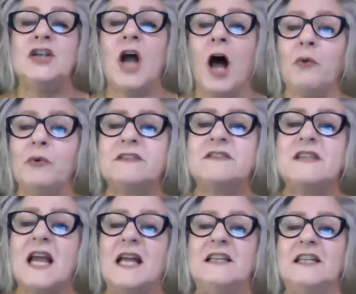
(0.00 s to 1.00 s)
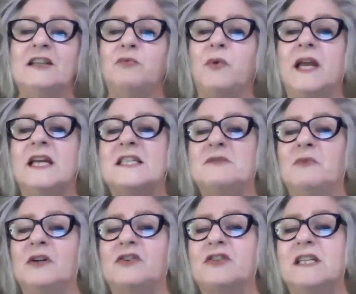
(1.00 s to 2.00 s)
Notwithstanding the ways in
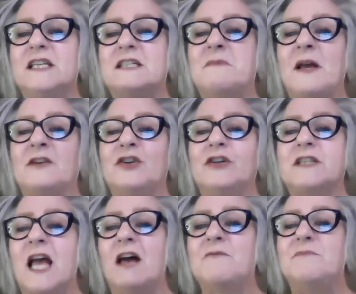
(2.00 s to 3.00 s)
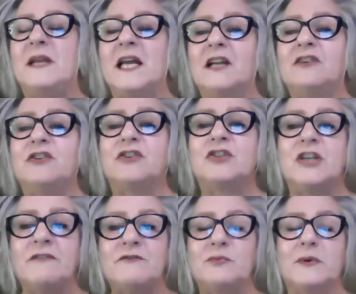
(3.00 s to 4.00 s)
which these measures have begun to
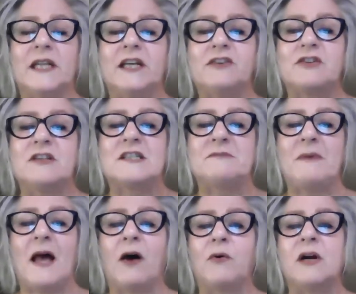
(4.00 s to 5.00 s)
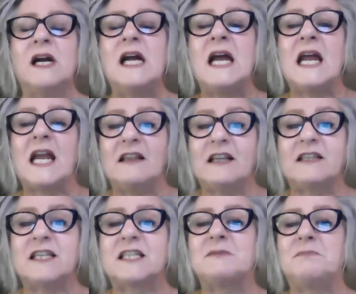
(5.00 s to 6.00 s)
shift relations of power in the
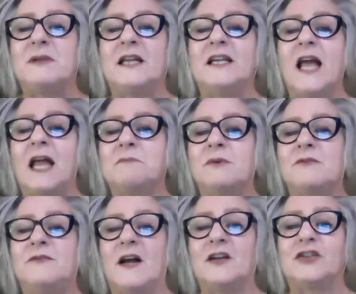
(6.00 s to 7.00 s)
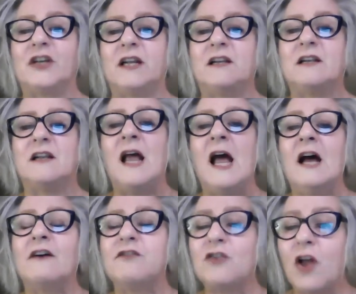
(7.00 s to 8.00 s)
discipline and profession,
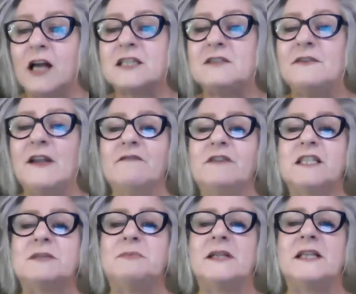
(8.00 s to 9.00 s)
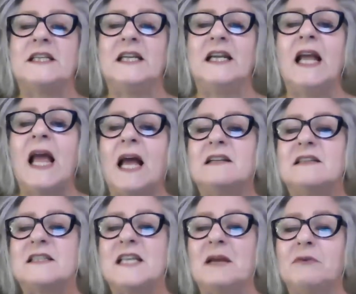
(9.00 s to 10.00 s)
philosophy of disability and
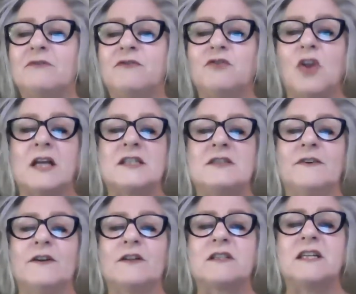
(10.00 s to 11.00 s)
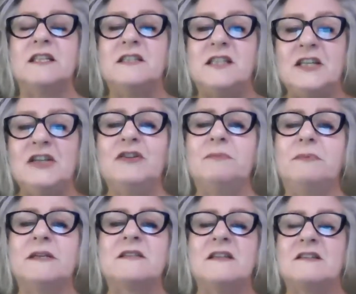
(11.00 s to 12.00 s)
disabled philosophers continue to
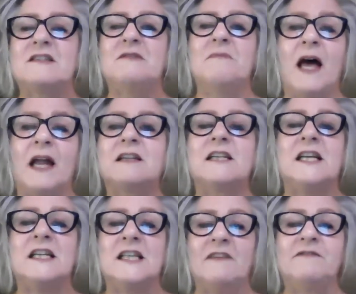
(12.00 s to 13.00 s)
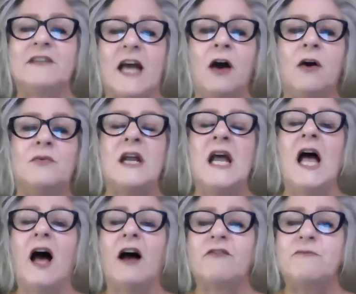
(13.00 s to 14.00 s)
be systematically left out
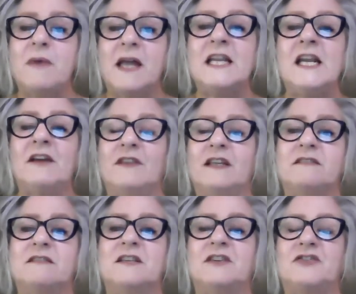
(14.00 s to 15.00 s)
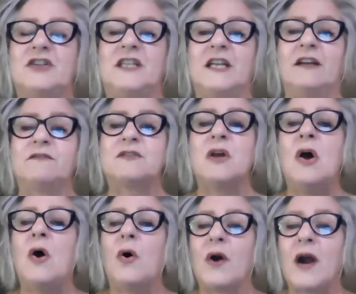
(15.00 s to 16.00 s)
of many of these initiatives
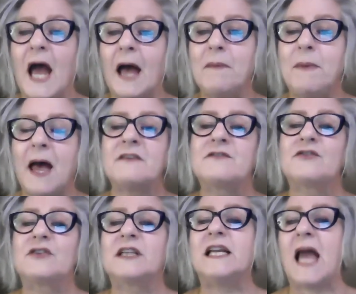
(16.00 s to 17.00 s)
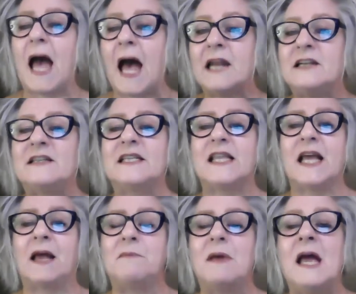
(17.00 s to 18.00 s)
or haphazardly added to
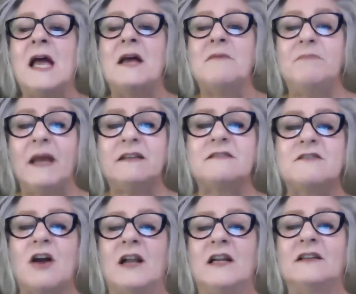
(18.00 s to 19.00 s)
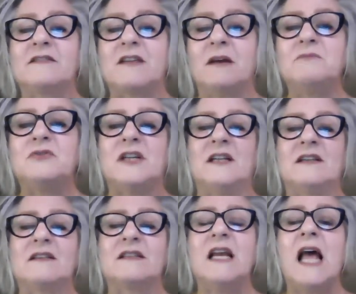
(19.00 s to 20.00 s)
them based on
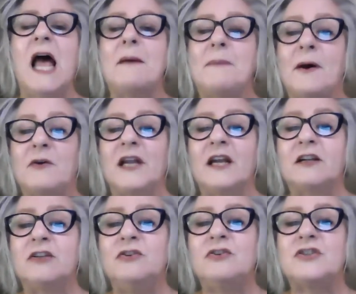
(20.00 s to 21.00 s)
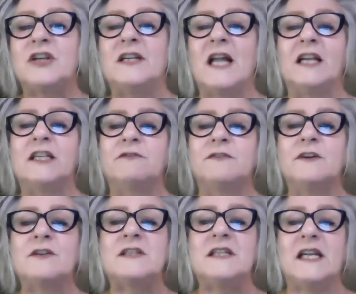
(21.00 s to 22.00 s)
assumptions about inclusion and
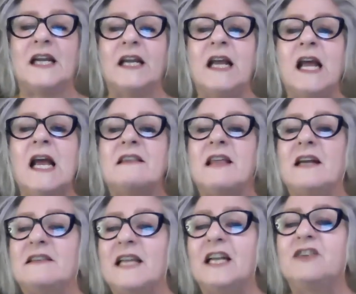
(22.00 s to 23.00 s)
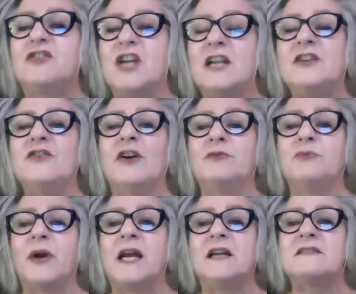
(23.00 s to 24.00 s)
diversity that take gender and
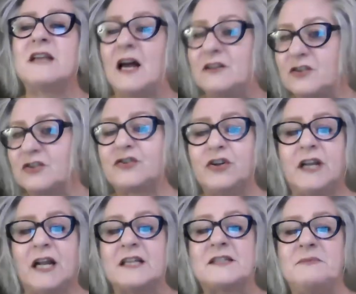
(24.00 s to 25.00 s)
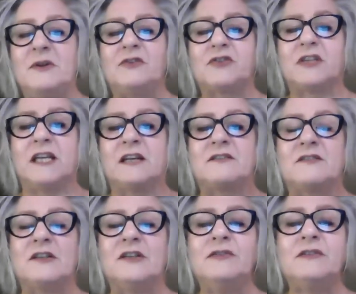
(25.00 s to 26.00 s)
race, understood as mutually
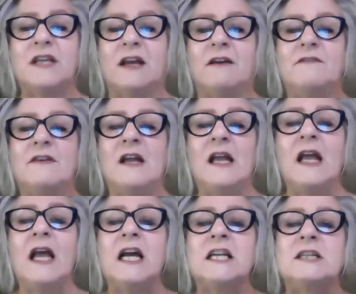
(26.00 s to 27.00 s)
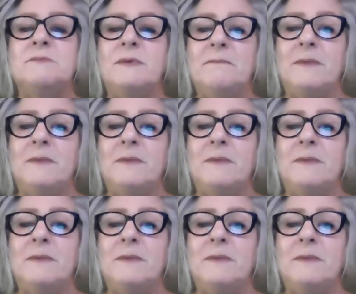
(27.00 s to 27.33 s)
exclusive, to